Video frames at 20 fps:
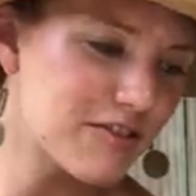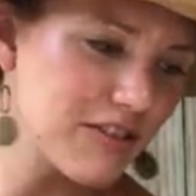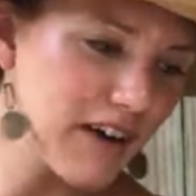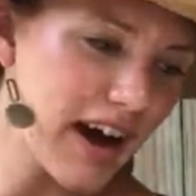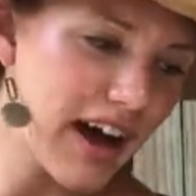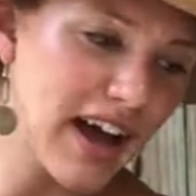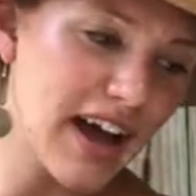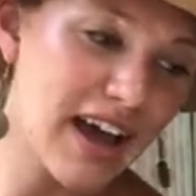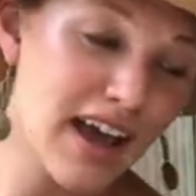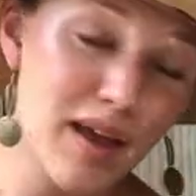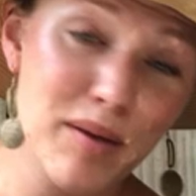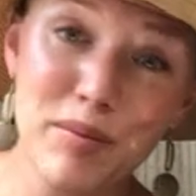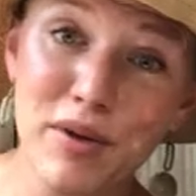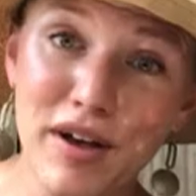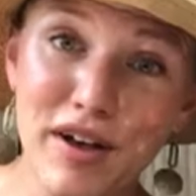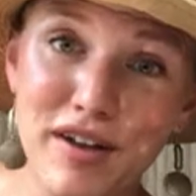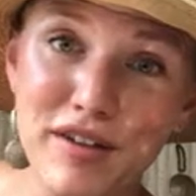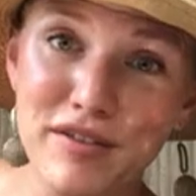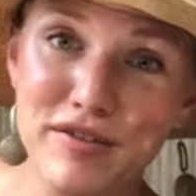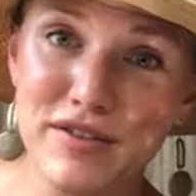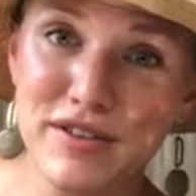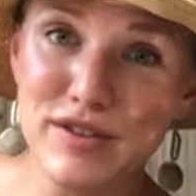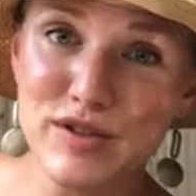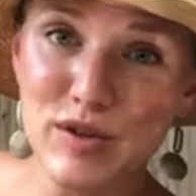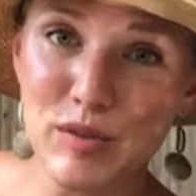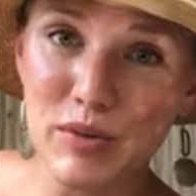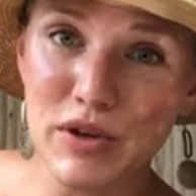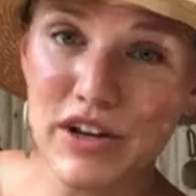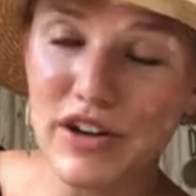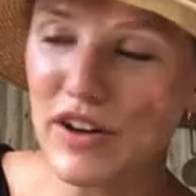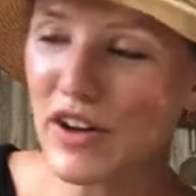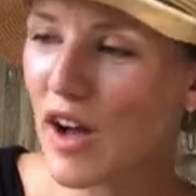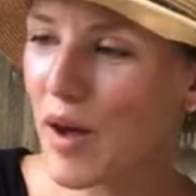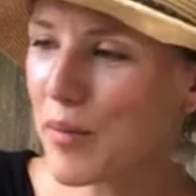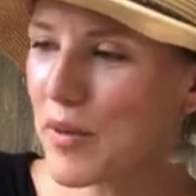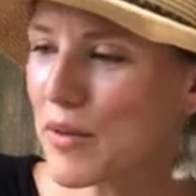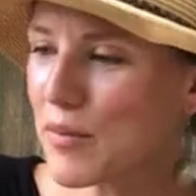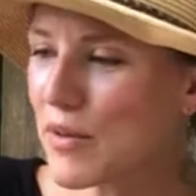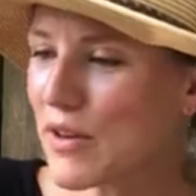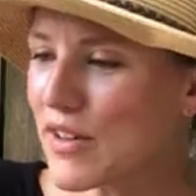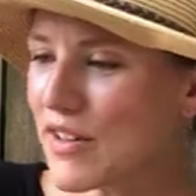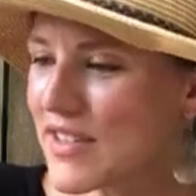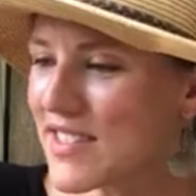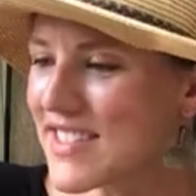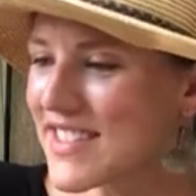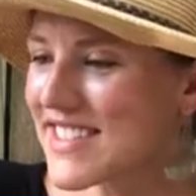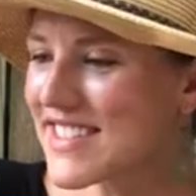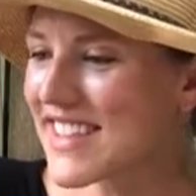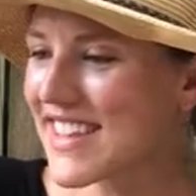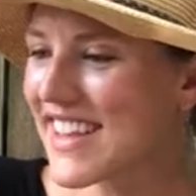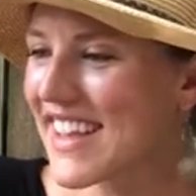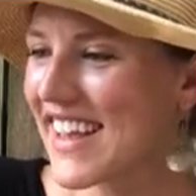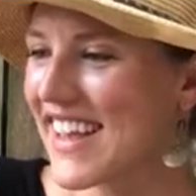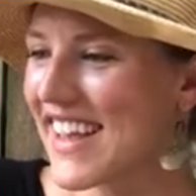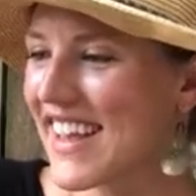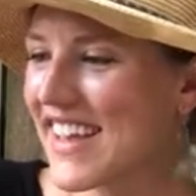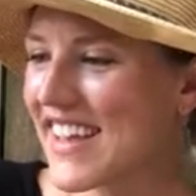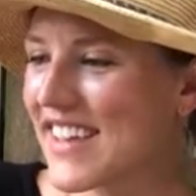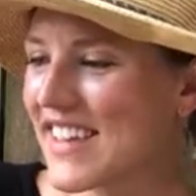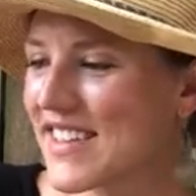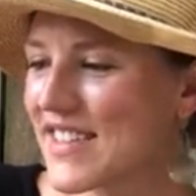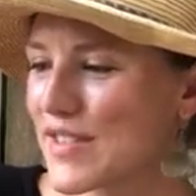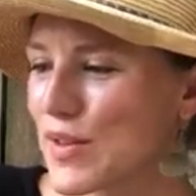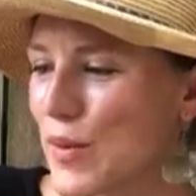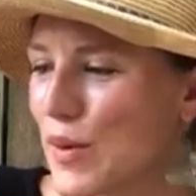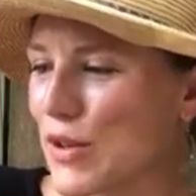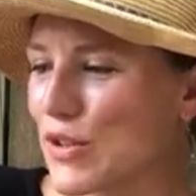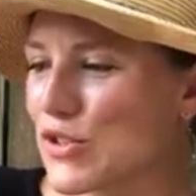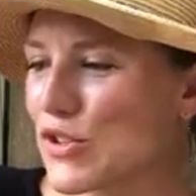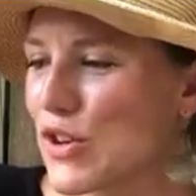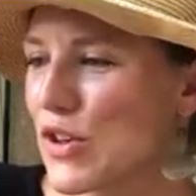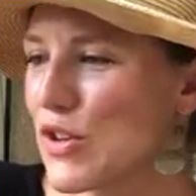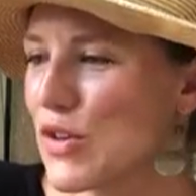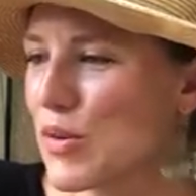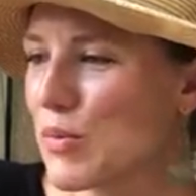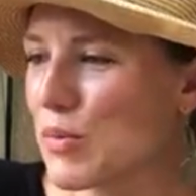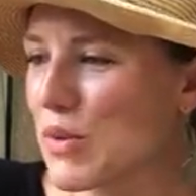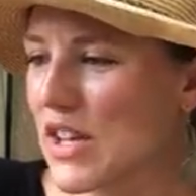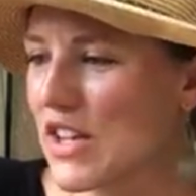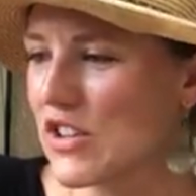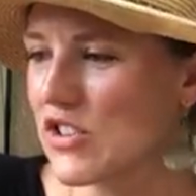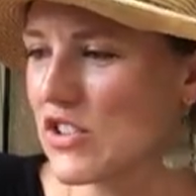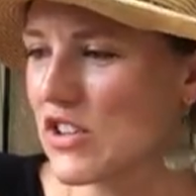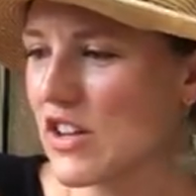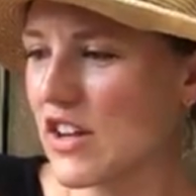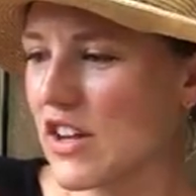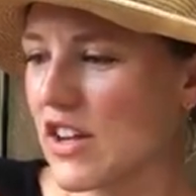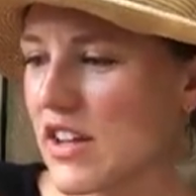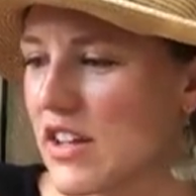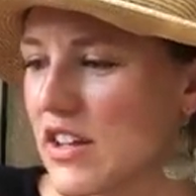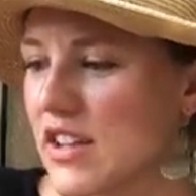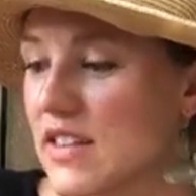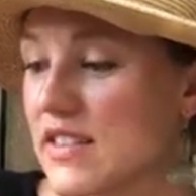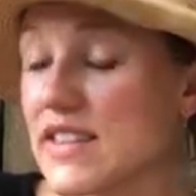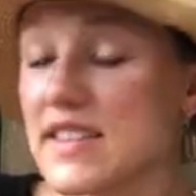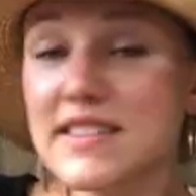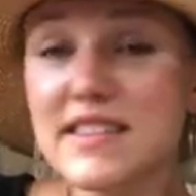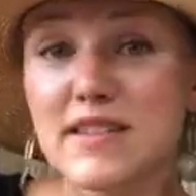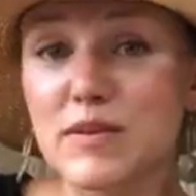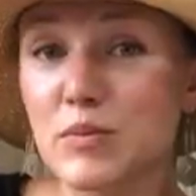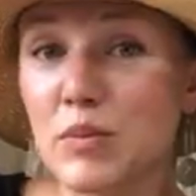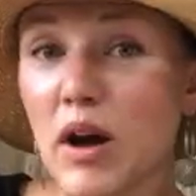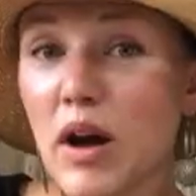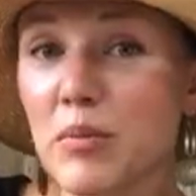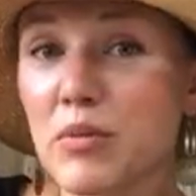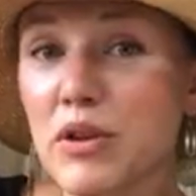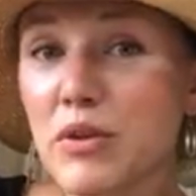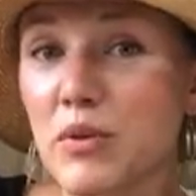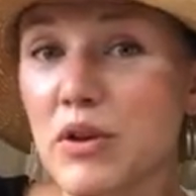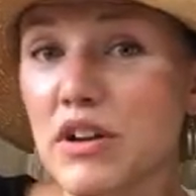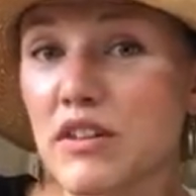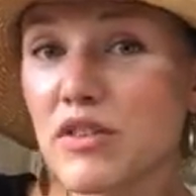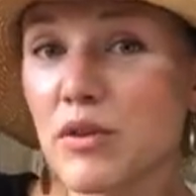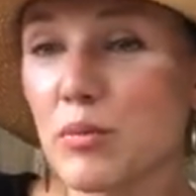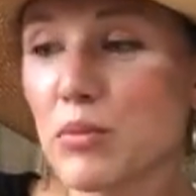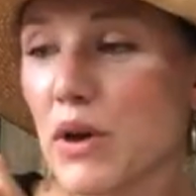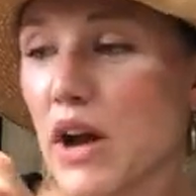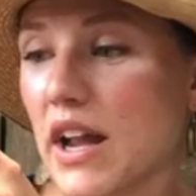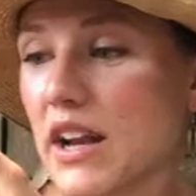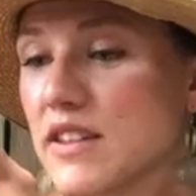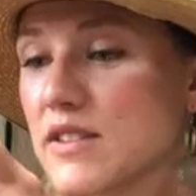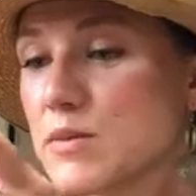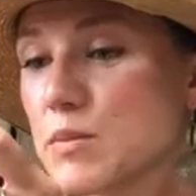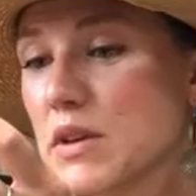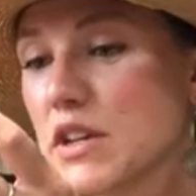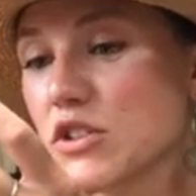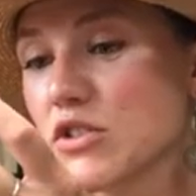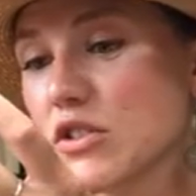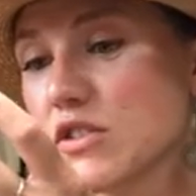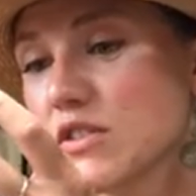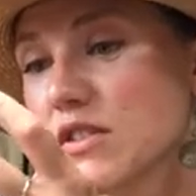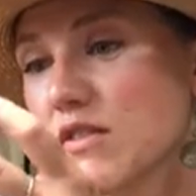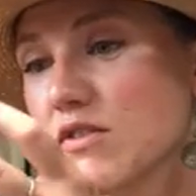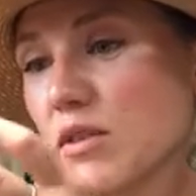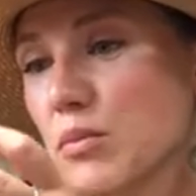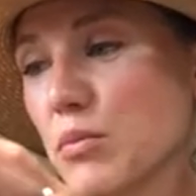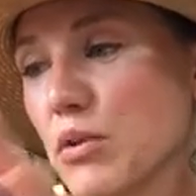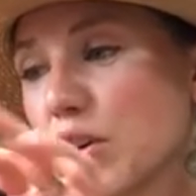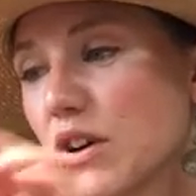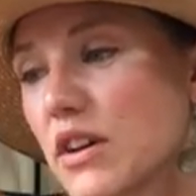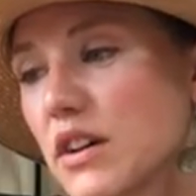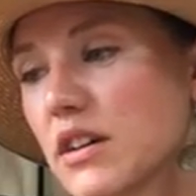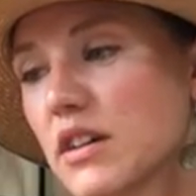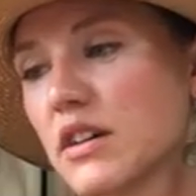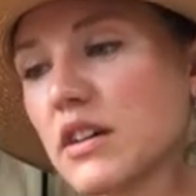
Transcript: vibe of the superhero comic books. So I'll show you a picture. This is probably one of the brightest pictures of the book,